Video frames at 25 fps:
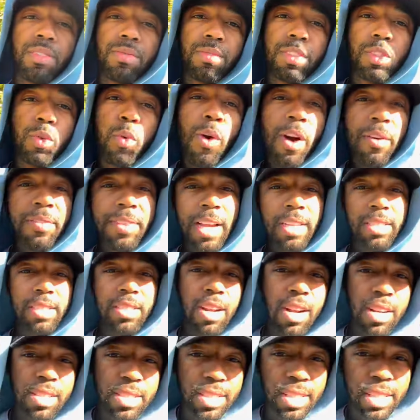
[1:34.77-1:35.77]

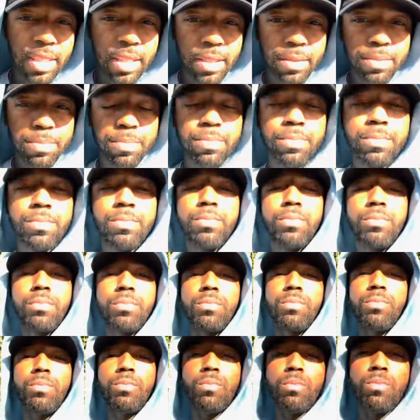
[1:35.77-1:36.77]
$12,000 a year.
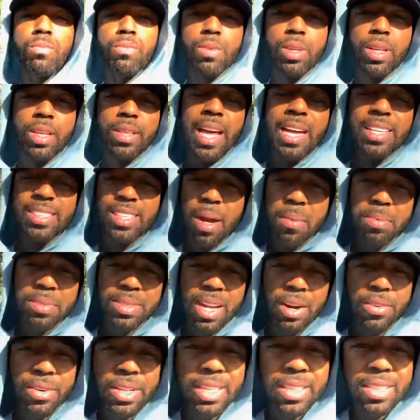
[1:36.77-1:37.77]
That job is
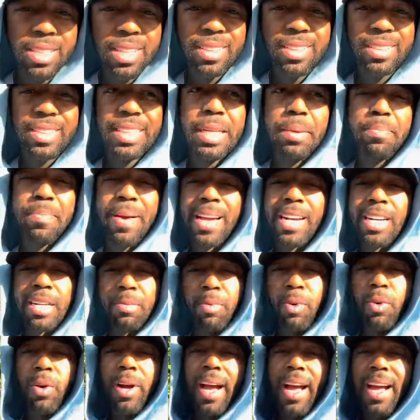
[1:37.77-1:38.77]
not really
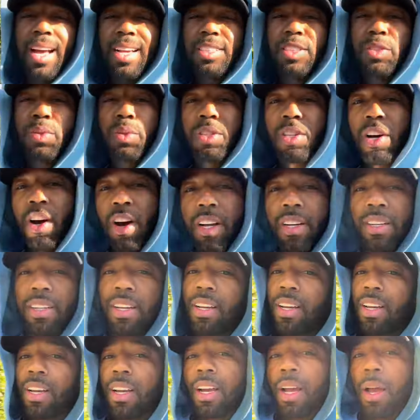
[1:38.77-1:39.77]
dependable as you thought
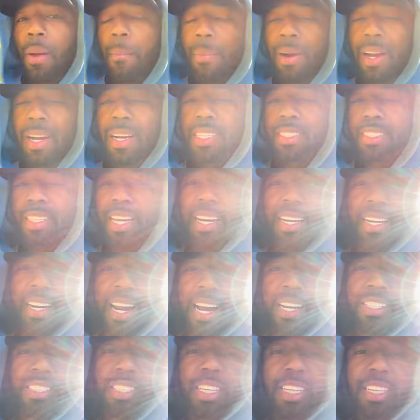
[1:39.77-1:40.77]
because it could
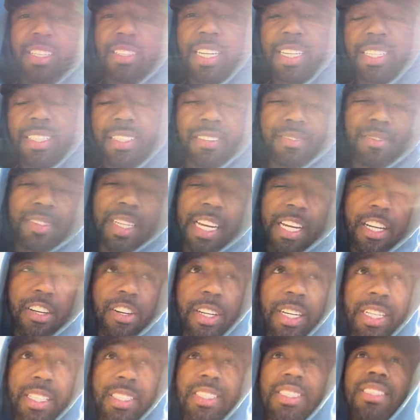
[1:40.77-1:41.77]
actually de-
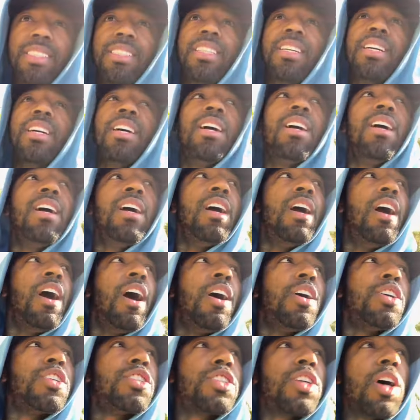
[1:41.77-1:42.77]
decrease.
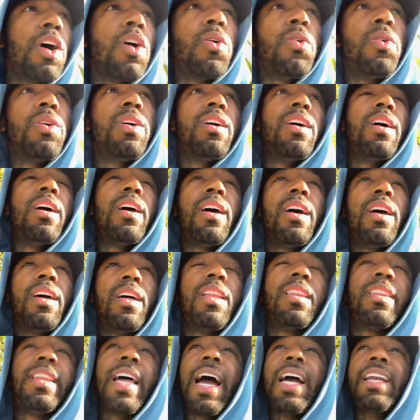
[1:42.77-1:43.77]
So
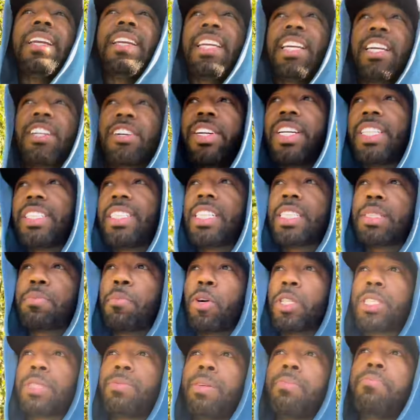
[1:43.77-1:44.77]
that decrease is
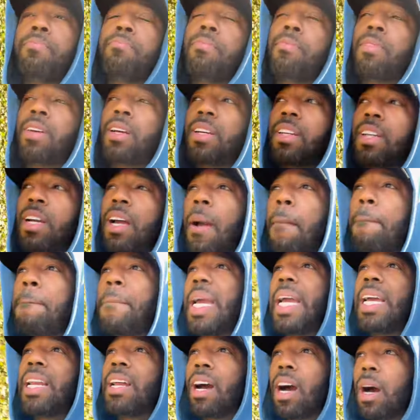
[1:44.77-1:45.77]
supposed to be
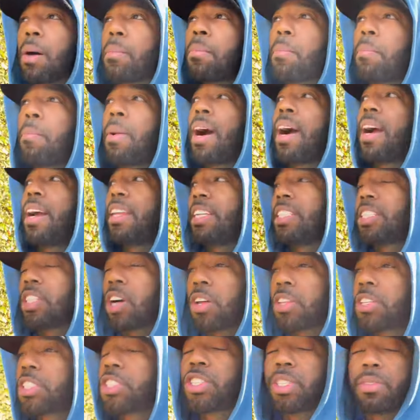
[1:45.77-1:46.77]
made up by these
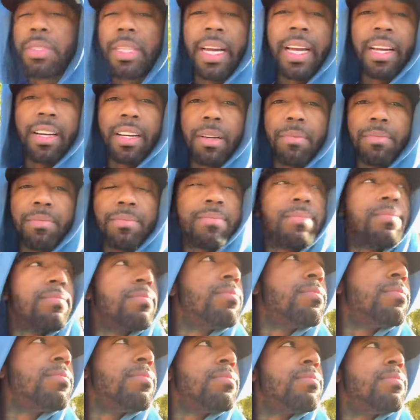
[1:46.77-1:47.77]
other streams of income,
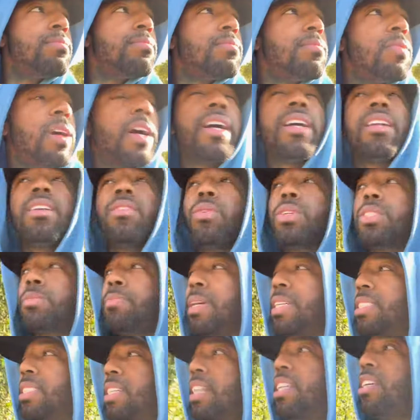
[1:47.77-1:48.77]
right? Which
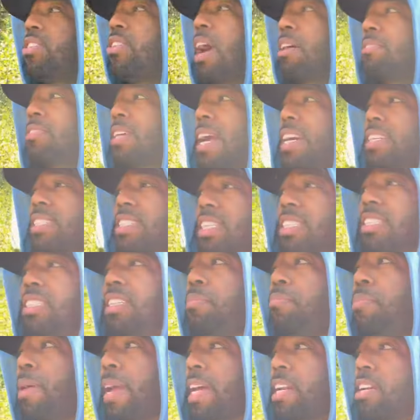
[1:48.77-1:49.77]
means that you don't have to actually
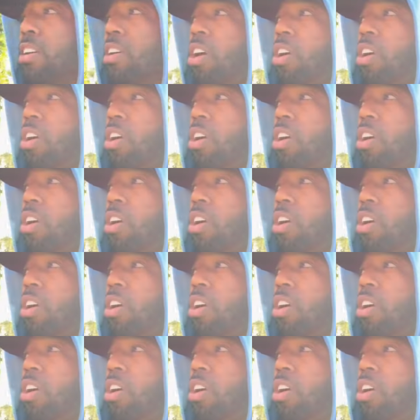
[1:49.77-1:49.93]
depend